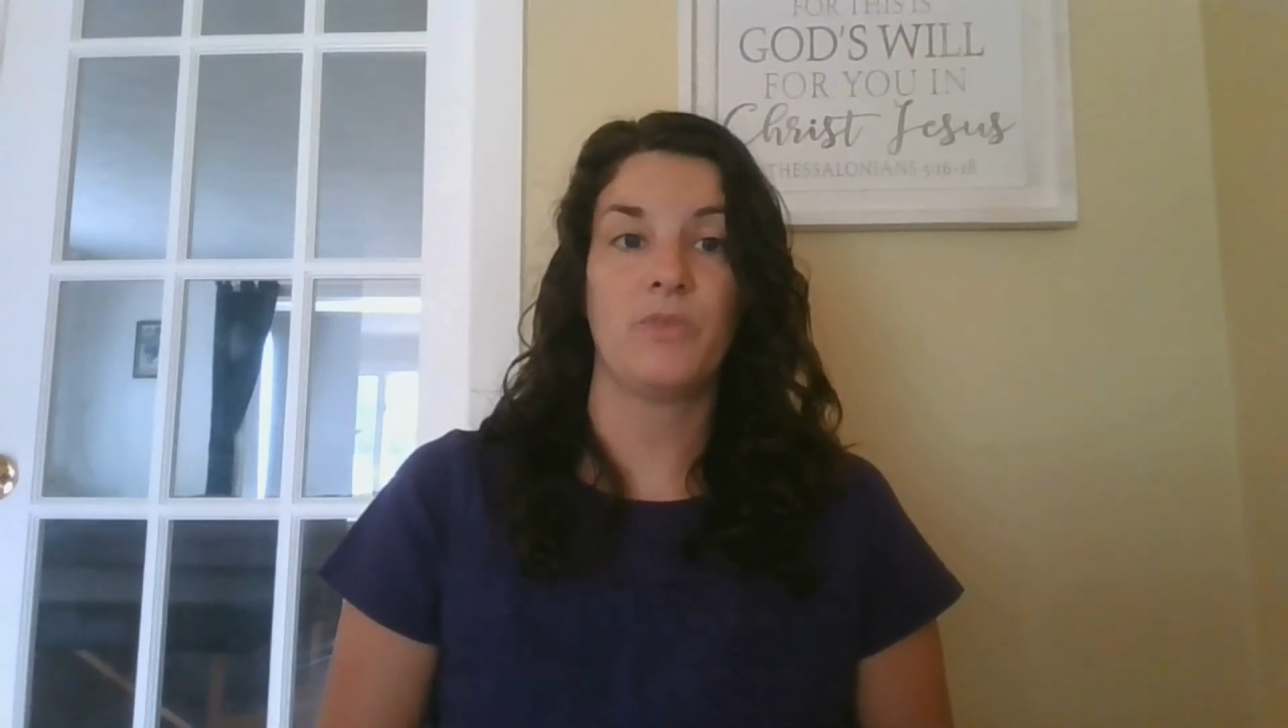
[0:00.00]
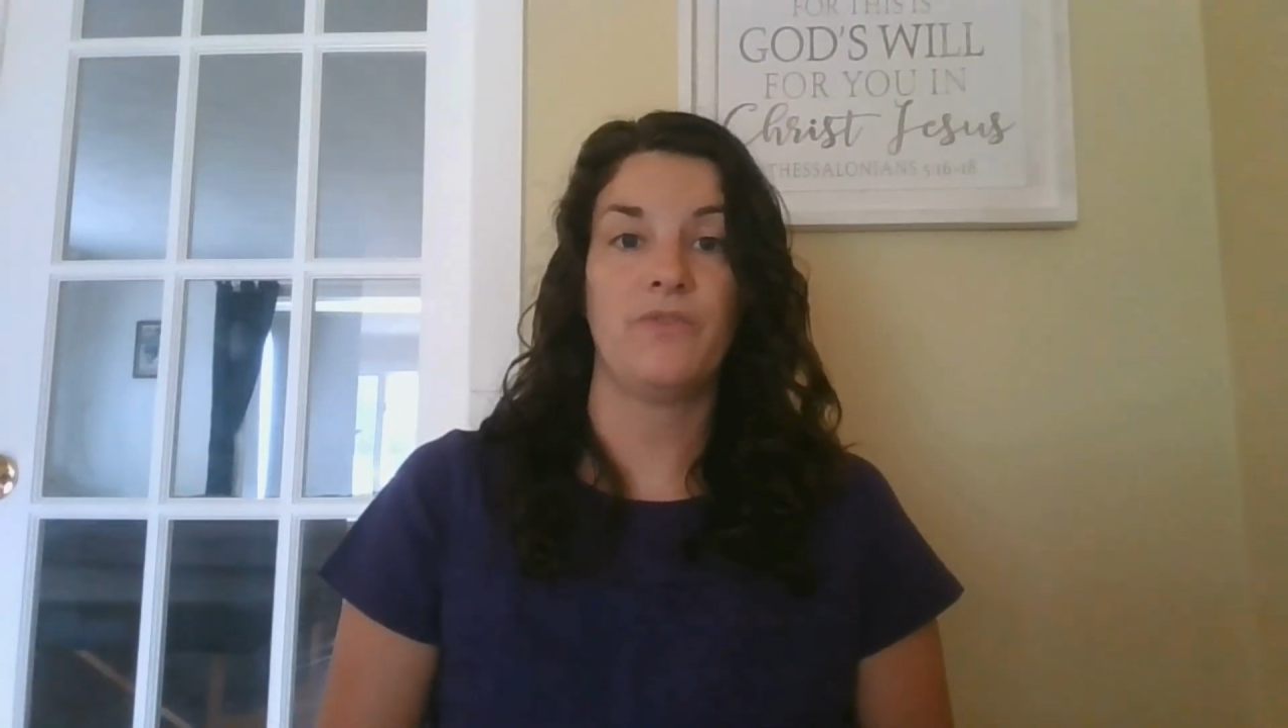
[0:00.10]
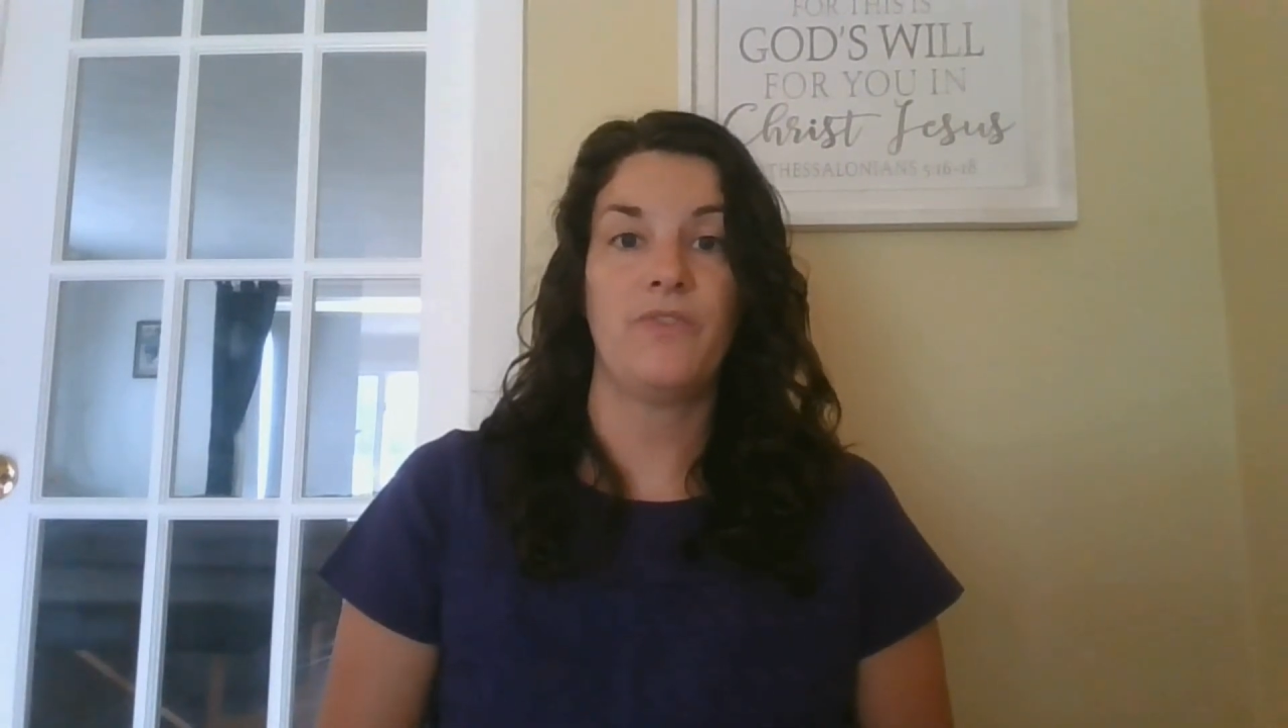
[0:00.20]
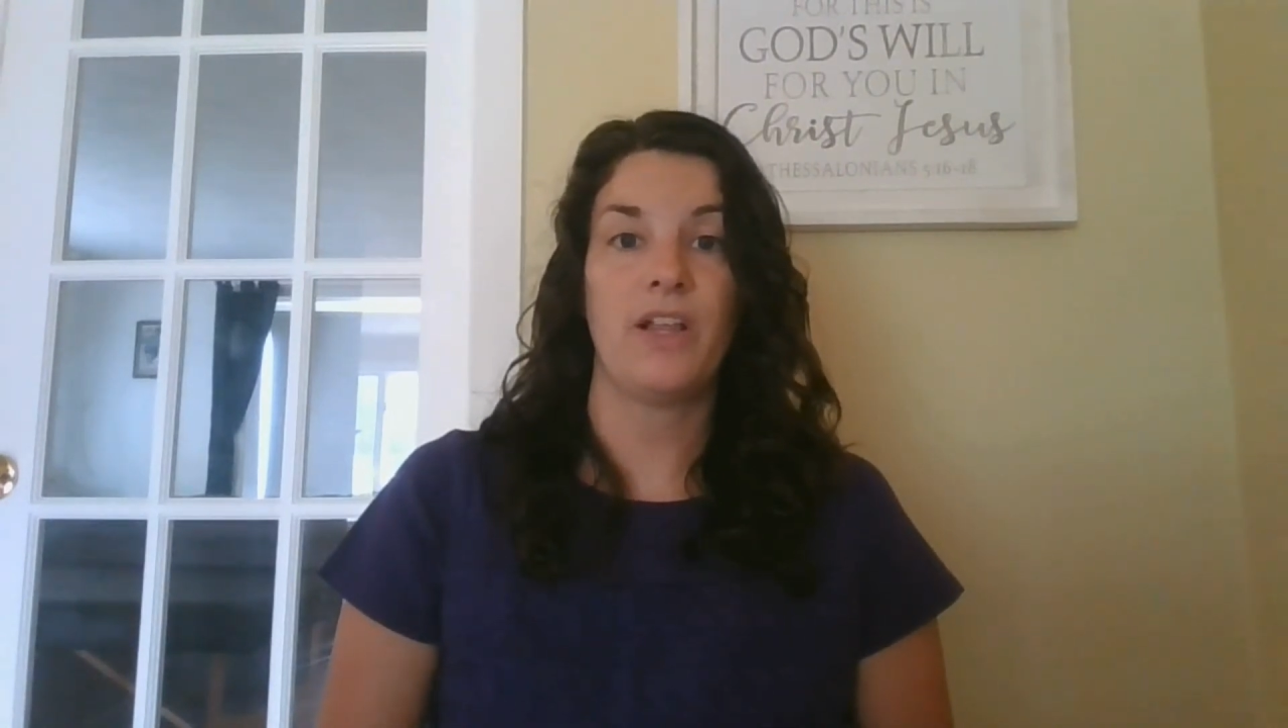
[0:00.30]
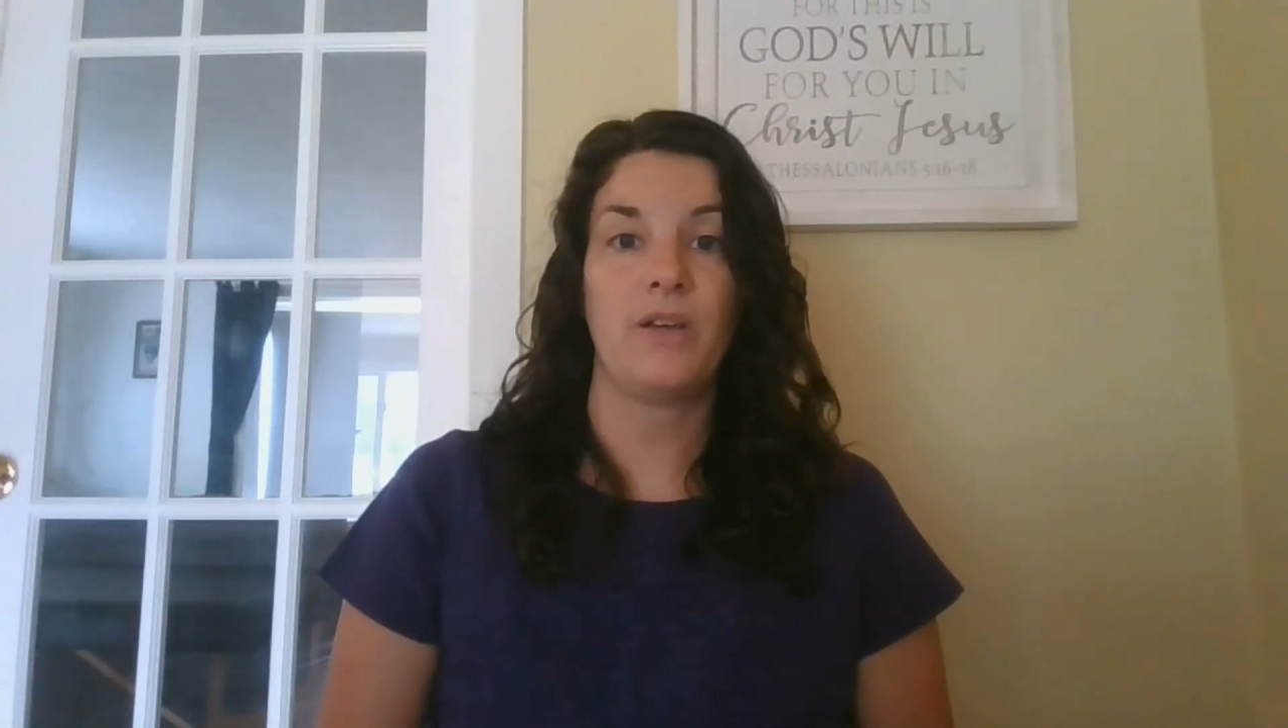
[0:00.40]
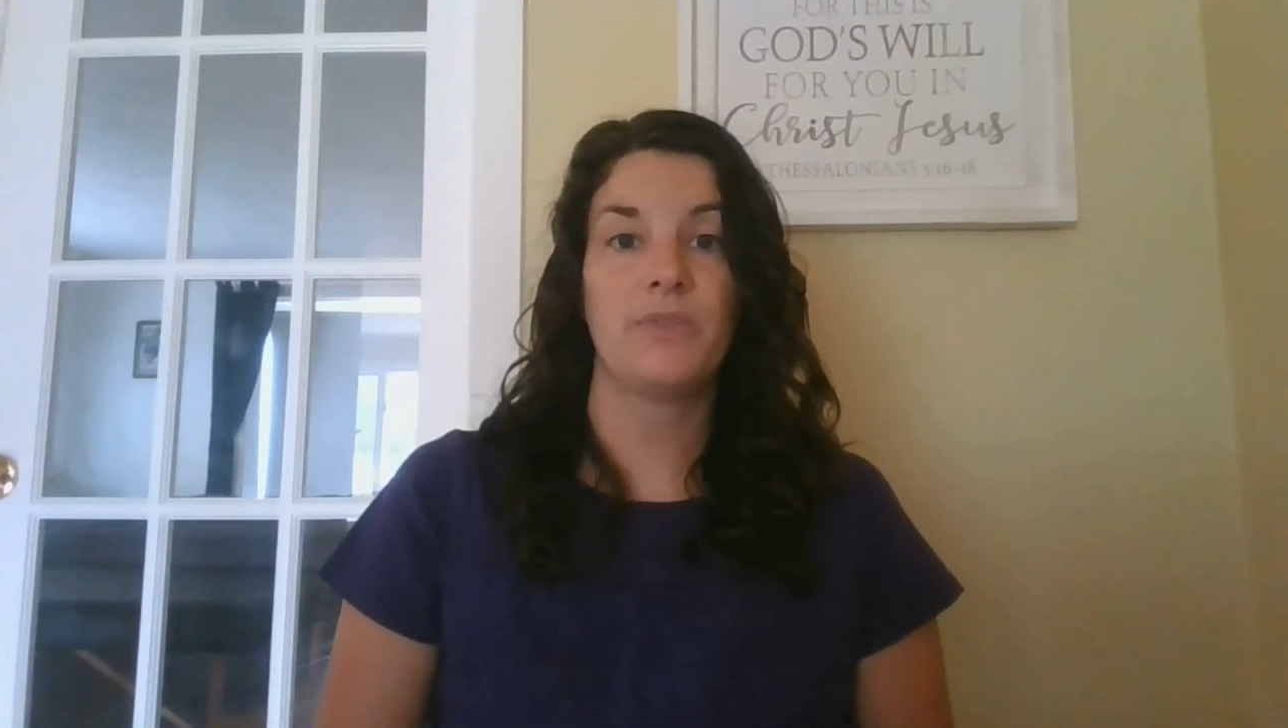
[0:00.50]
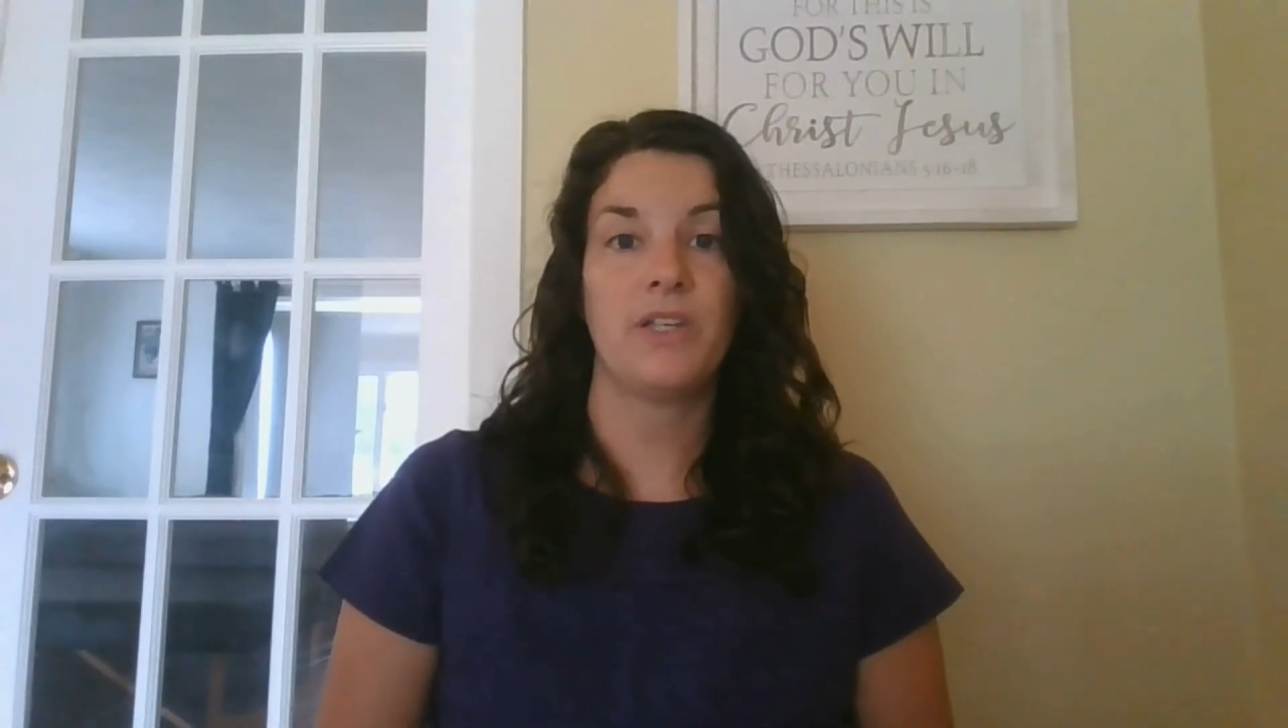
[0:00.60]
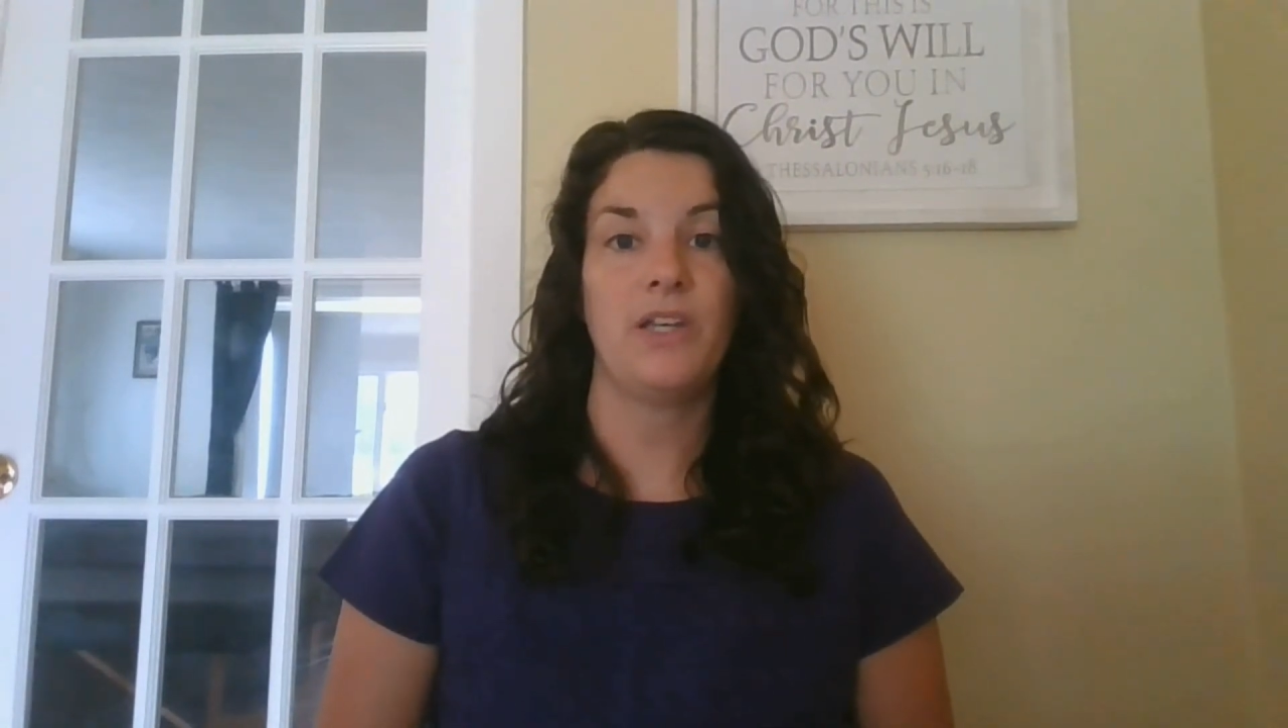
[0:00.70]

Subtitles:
were developed